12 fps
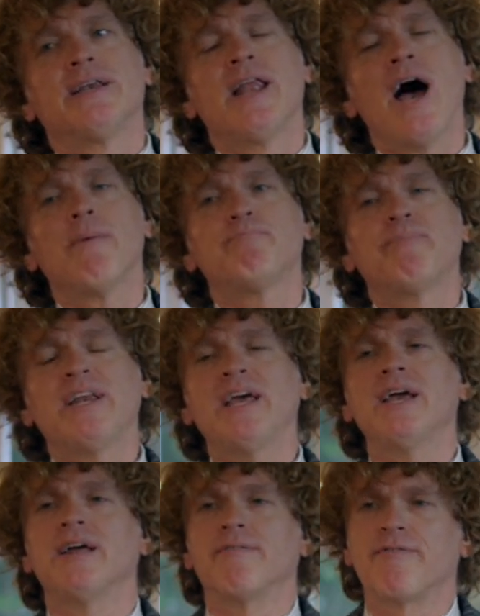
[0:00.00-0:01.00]
Not,
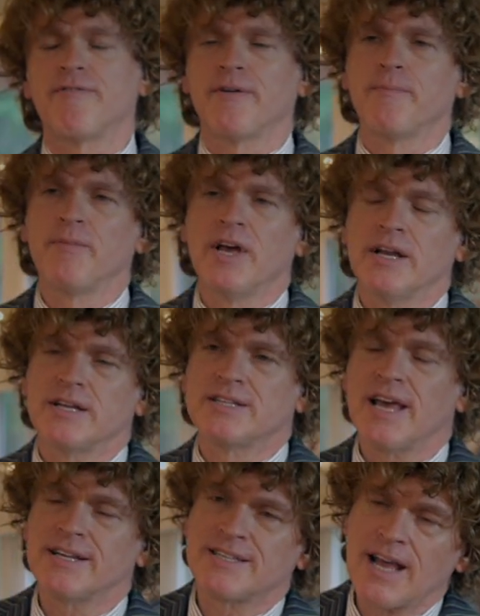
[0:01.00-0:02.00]
beneath. not beneath does
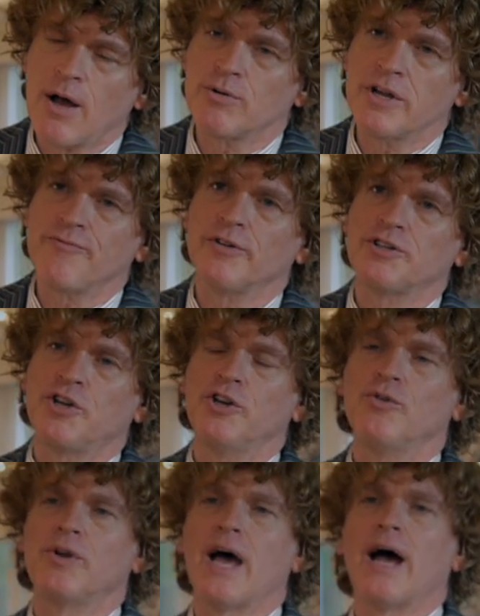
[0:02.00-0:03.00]
that sound different to
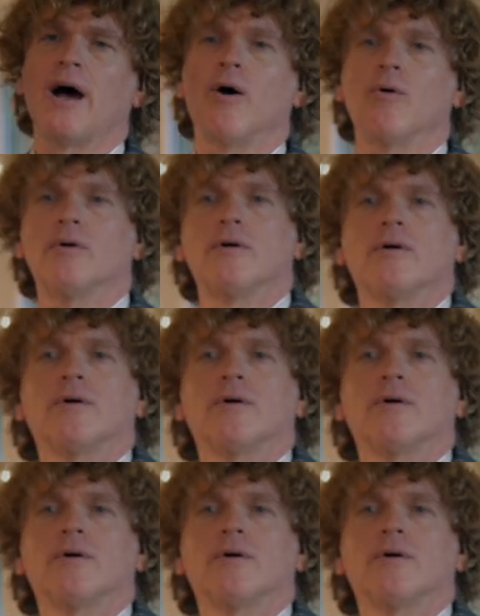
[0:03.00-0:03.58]
you now